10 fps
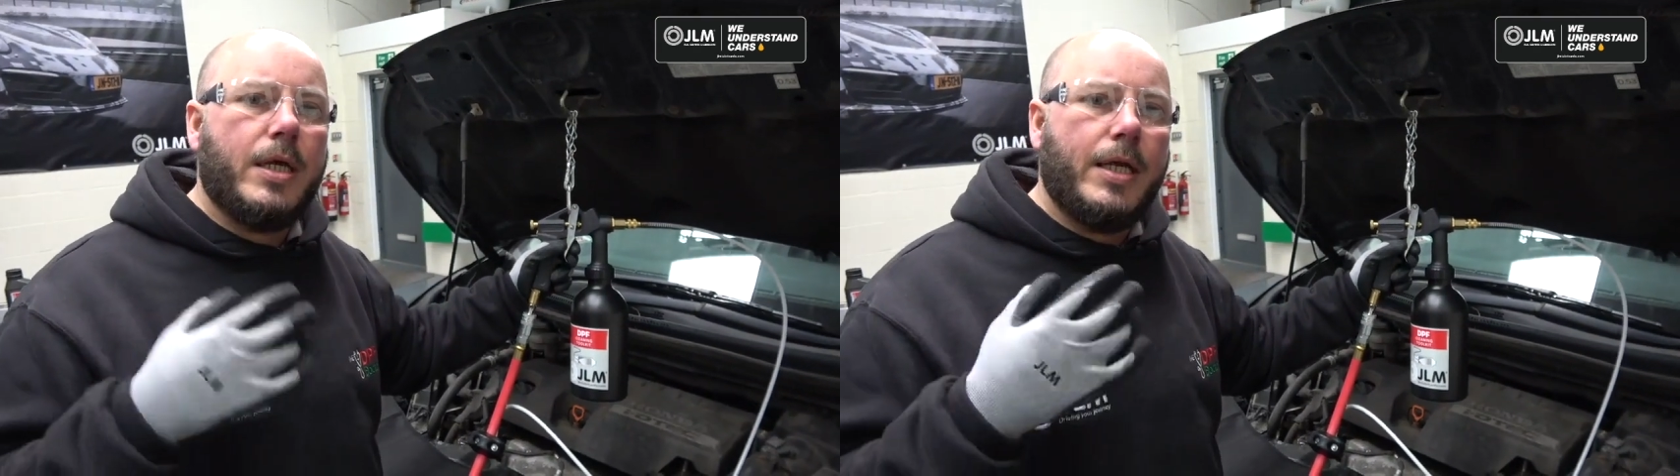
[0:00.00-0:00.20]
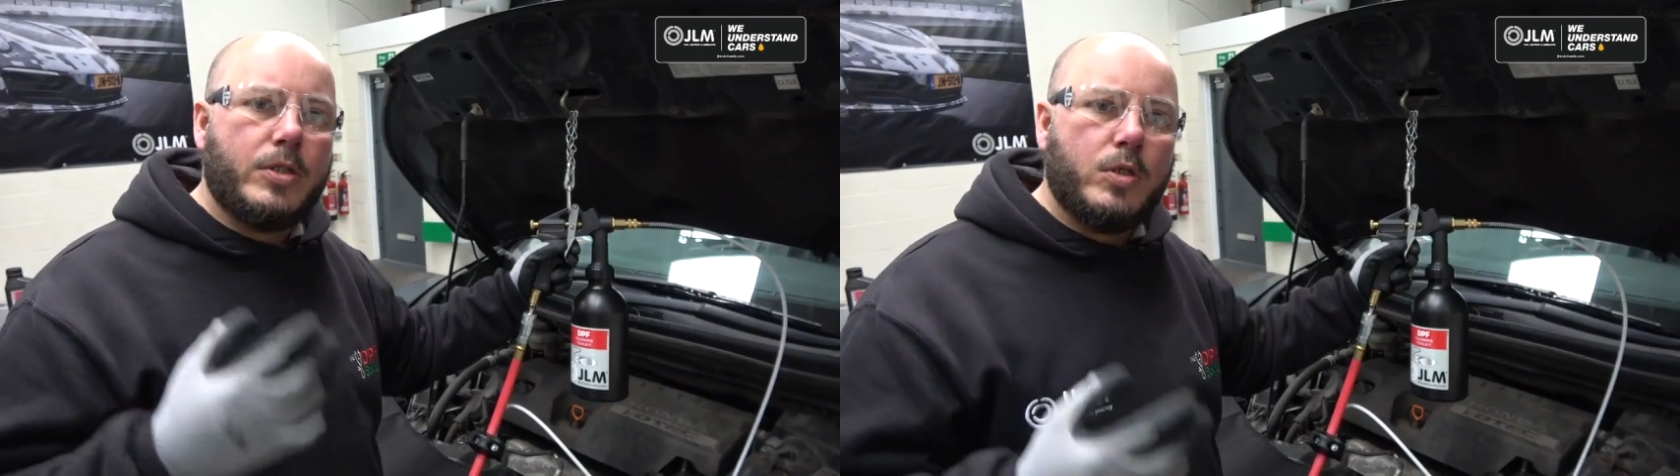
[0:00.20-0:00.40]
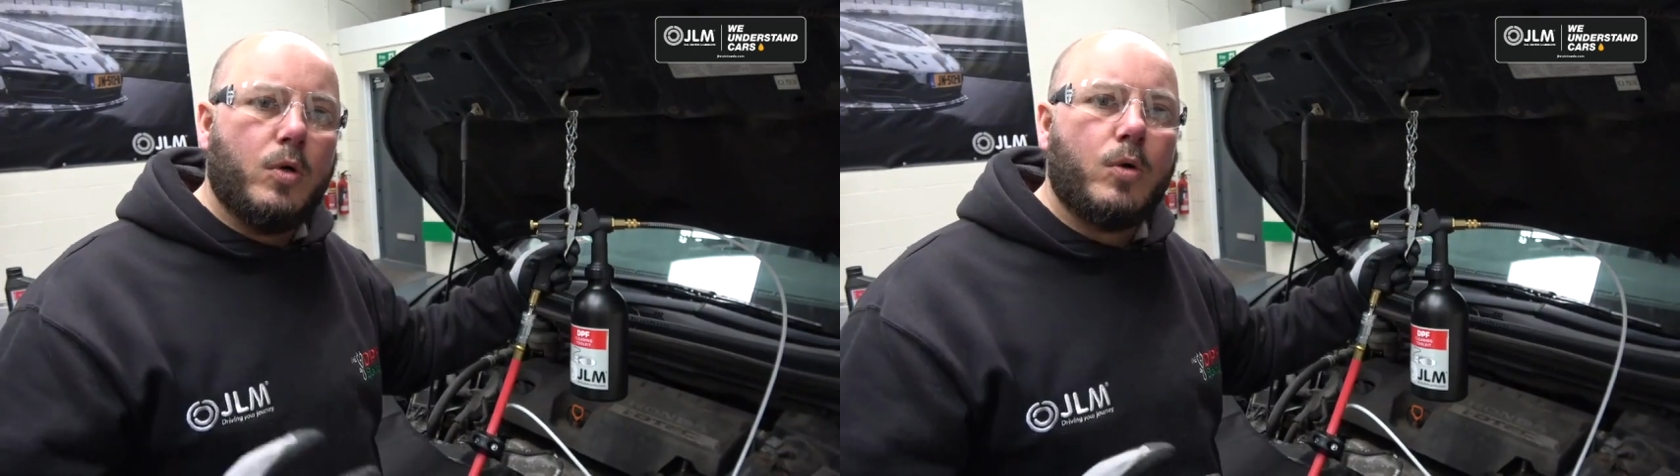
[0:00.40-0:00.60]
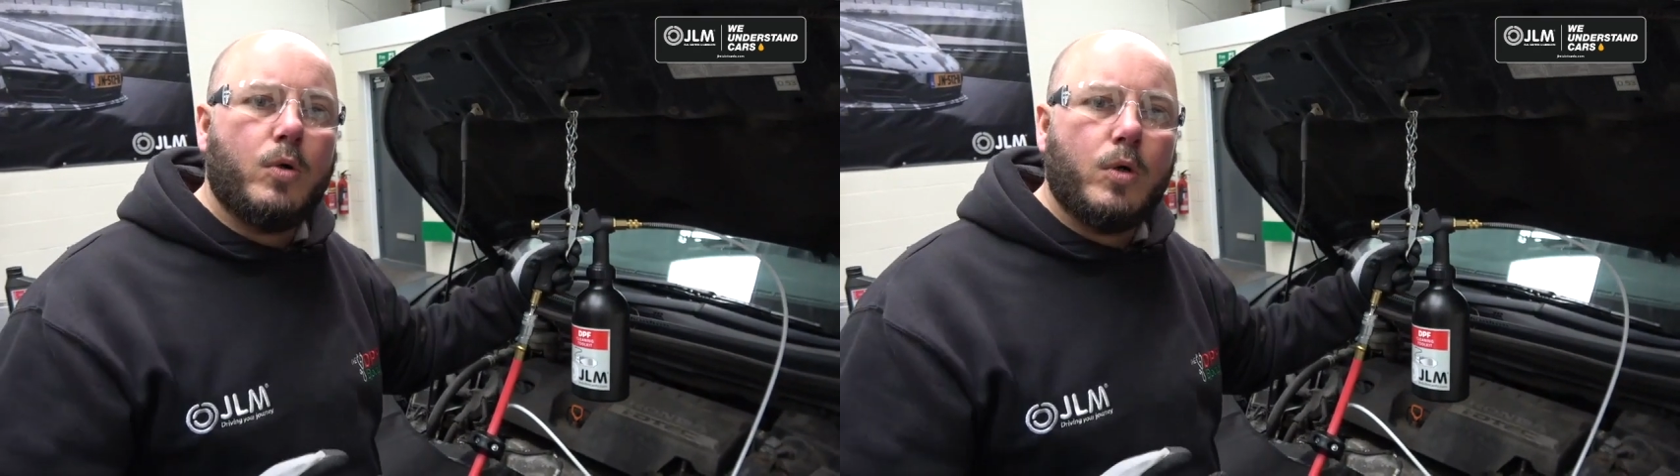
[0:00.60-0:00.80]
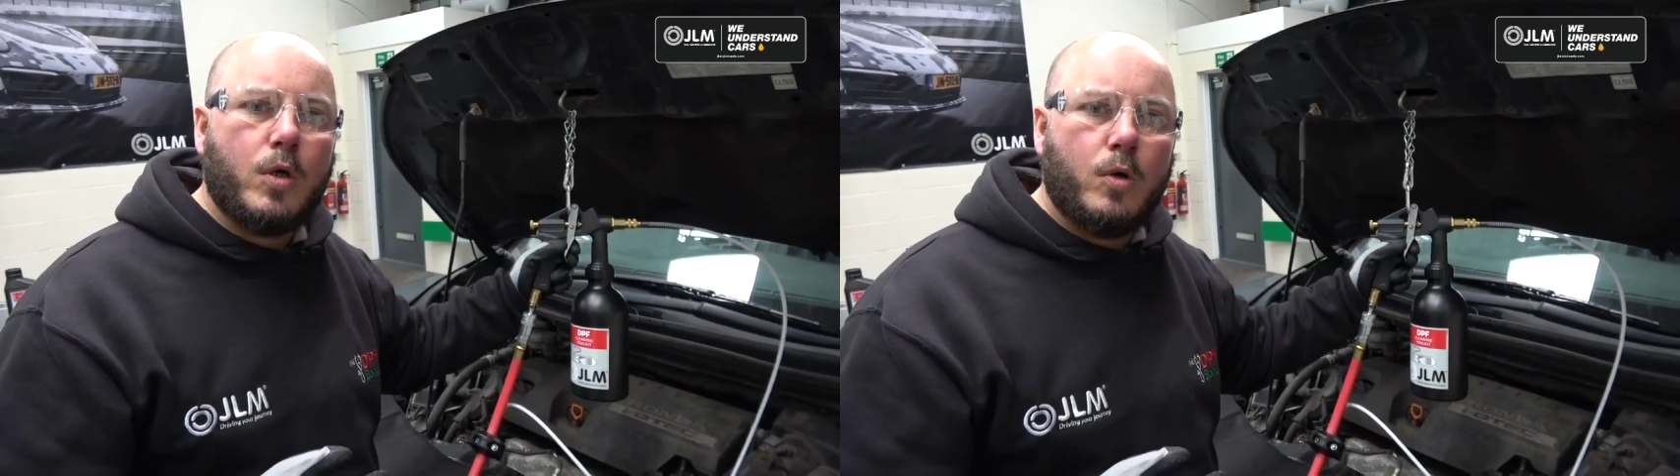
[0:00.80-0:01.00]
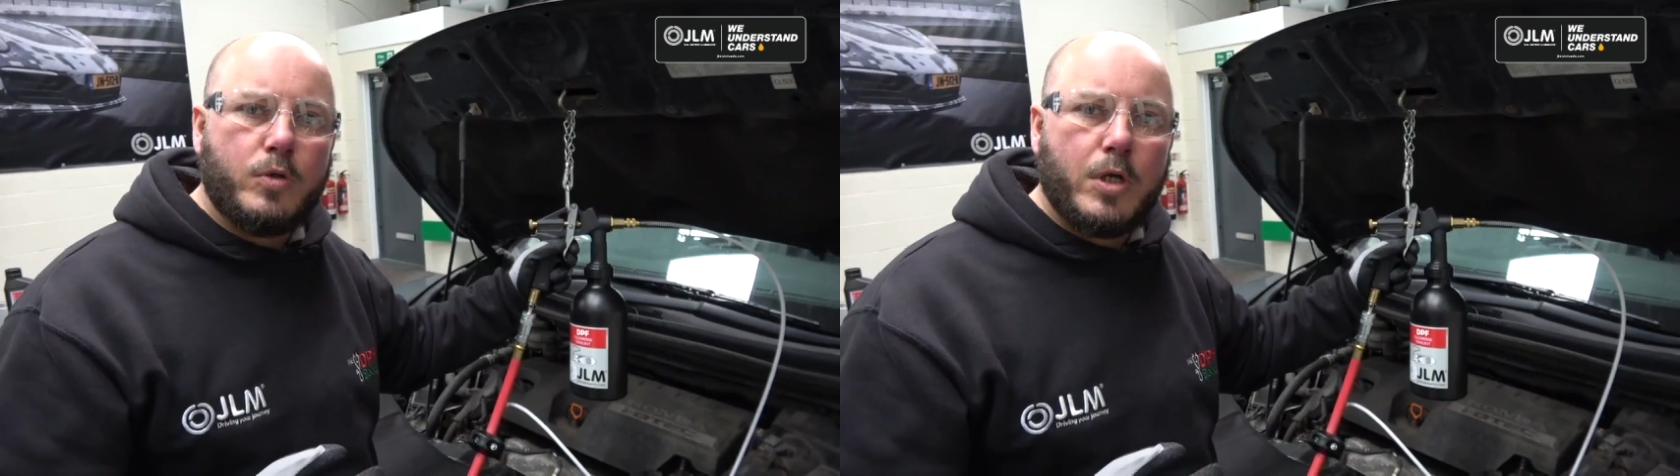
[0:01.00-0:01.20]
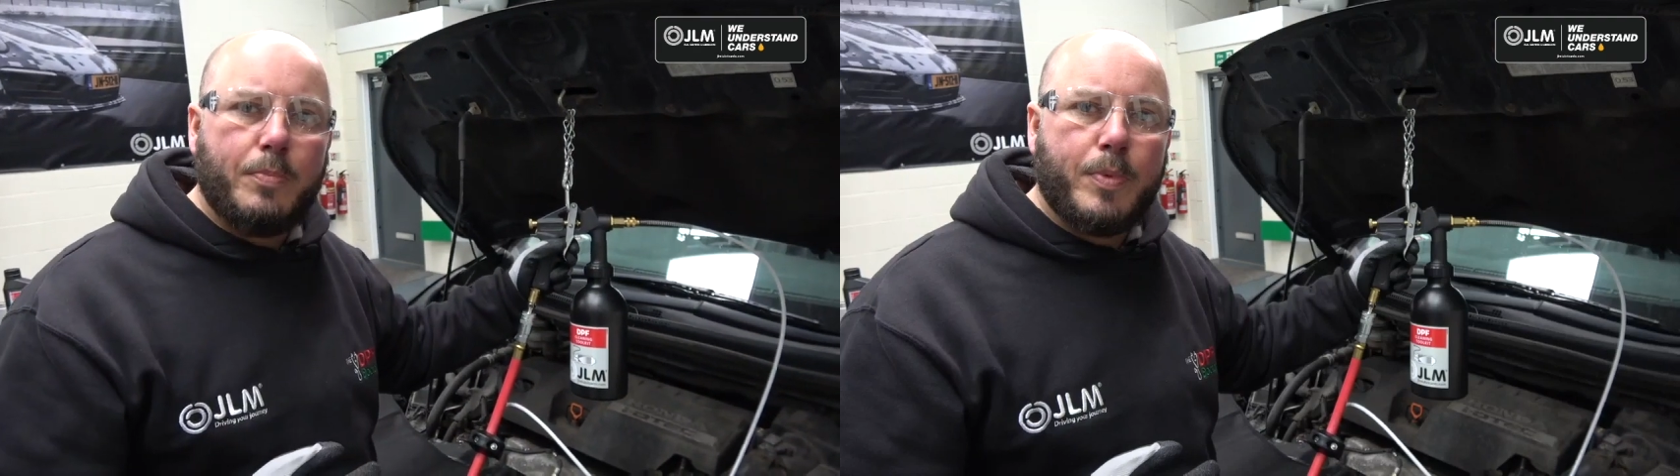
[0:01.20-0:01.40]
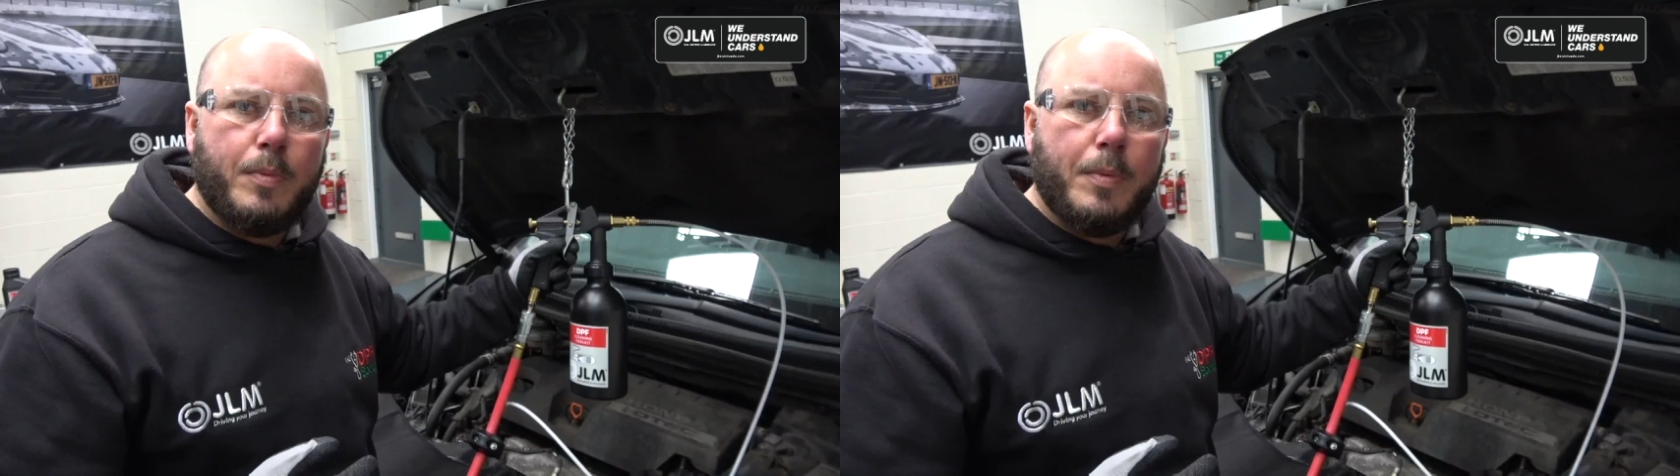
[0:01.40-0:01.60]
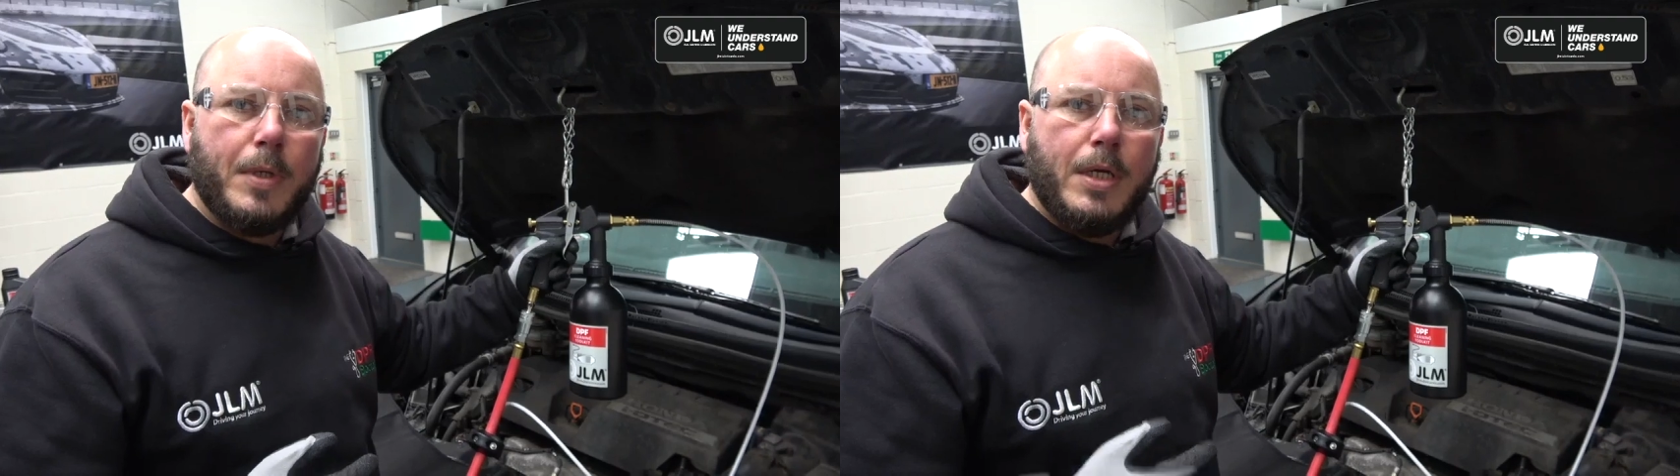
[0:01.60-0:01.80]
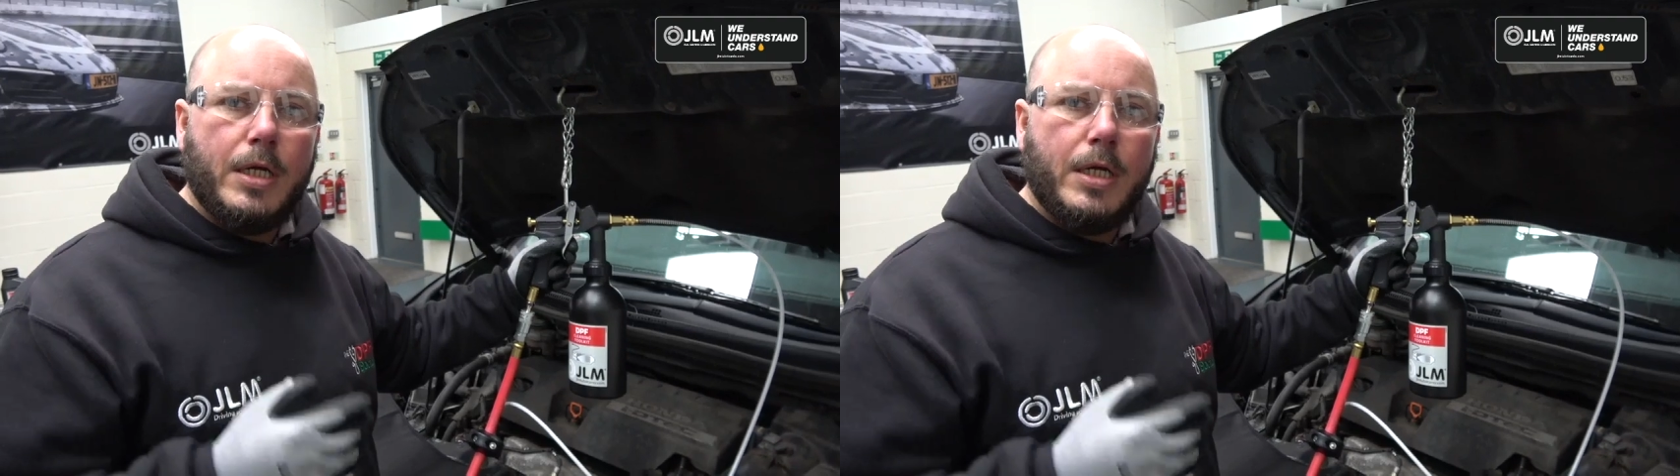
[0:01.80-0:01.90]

it's not going to cause you a problem.